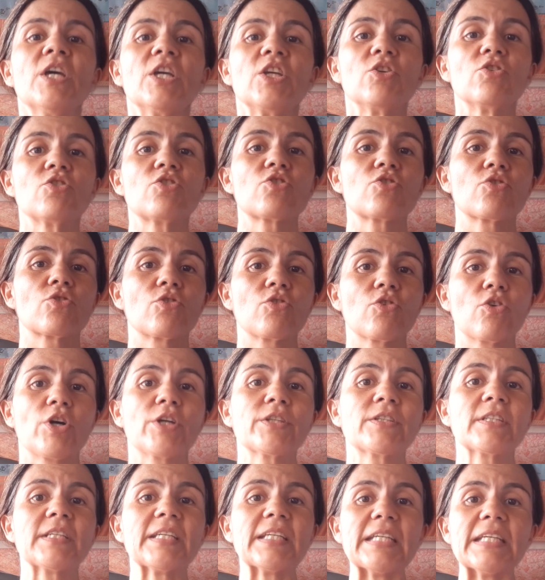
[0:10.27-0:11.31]
you should
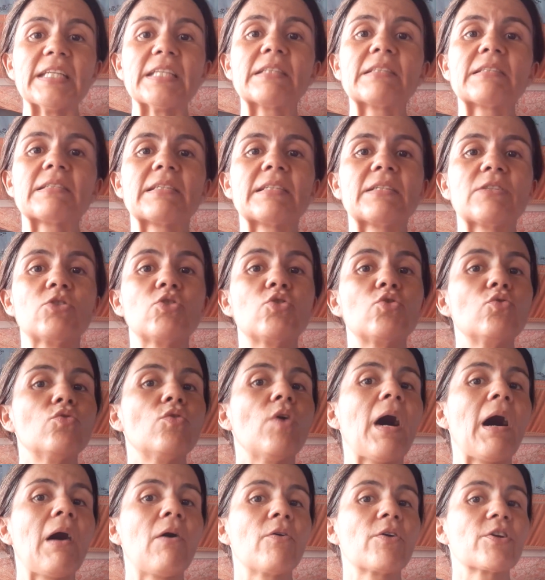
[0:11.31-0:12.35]
not eat 2
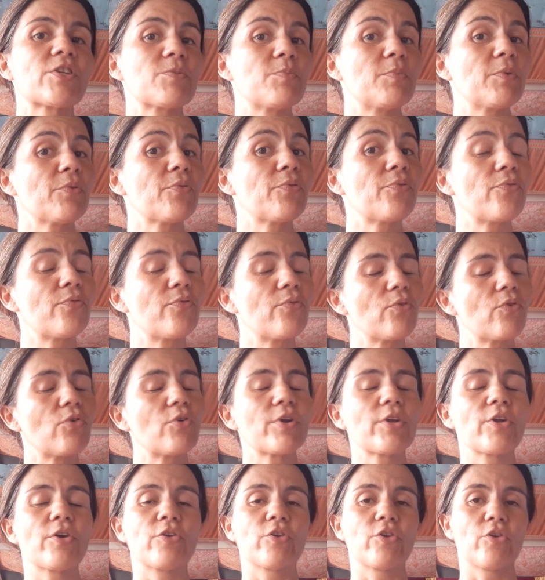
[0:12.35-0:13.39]
hours before
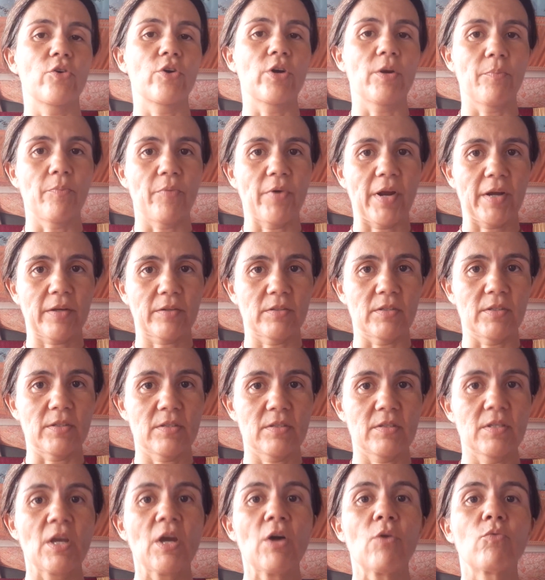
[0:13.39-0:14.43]
your yoga
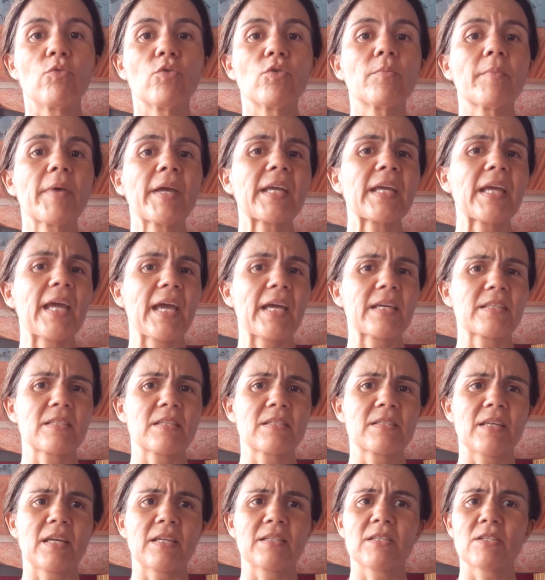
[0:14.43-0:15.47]
practice. We'll make
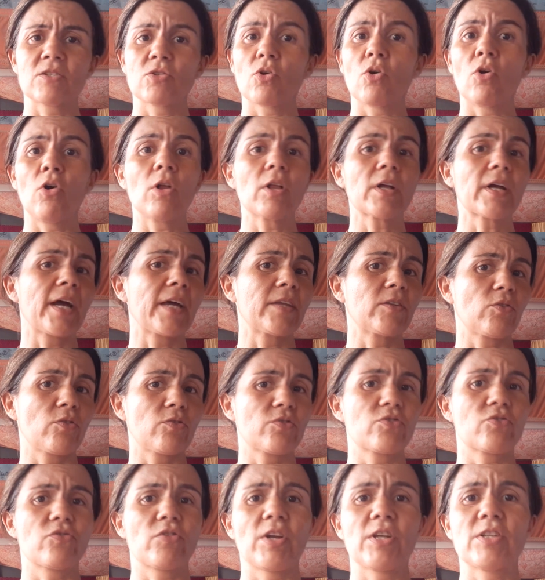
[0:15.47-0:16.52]
exercises, all kind of
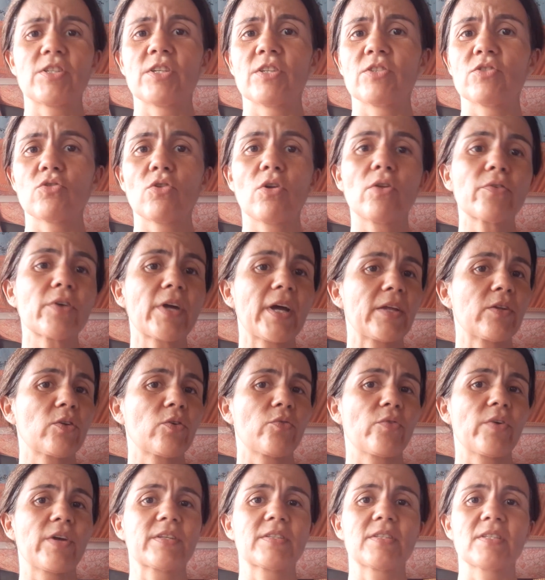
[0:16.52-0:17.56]
stretchings, all kind
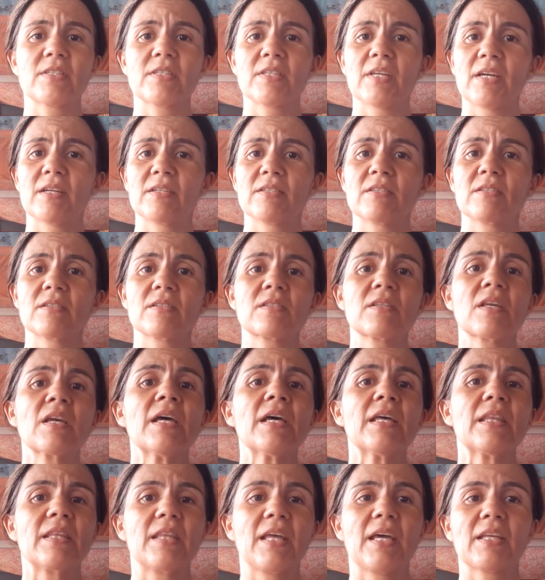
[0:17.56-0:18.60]
of exercises
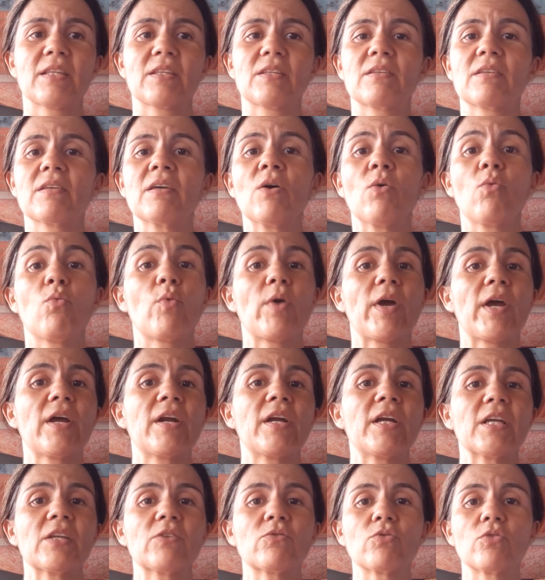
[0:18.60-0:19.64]
that where
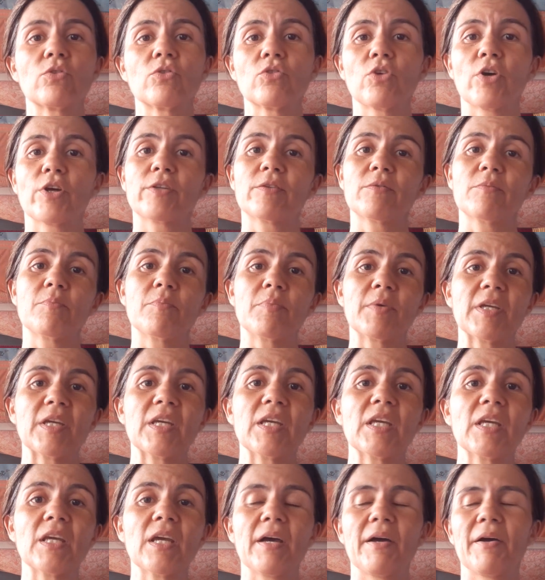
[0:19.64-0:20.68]
it will not
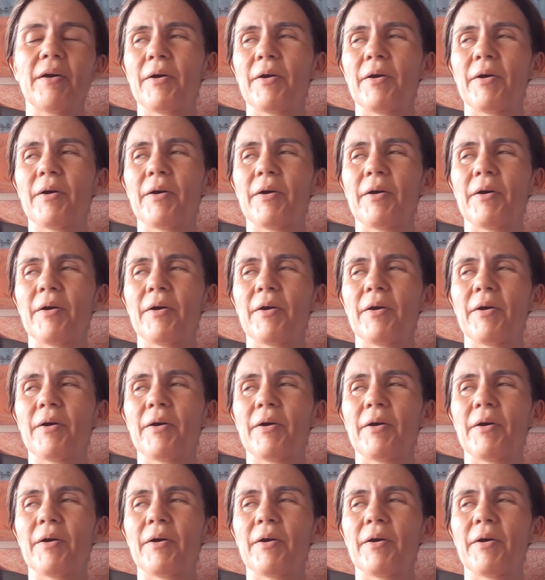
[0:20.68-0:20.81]
be